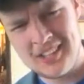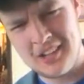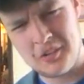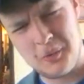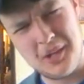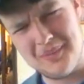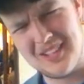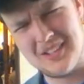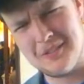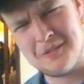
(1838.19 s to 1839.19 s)
And I was like, wait a
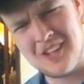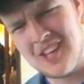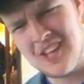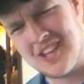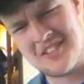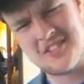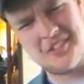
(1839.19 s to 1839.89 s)
minute, the flies.